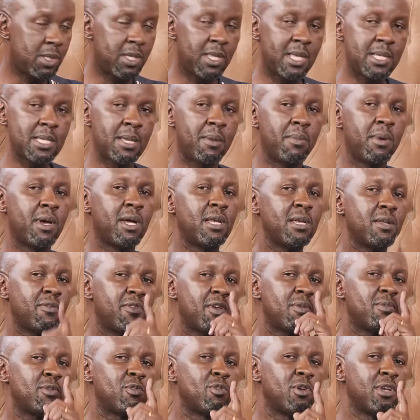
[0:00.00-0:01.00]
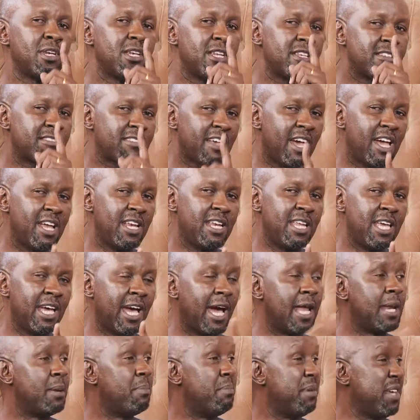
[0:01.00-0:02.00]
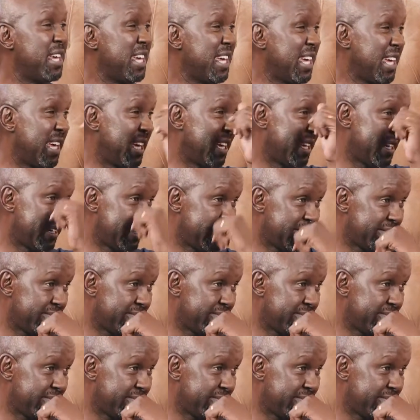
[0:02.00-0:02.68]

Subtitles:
You see, there's a big difference between deciding and being.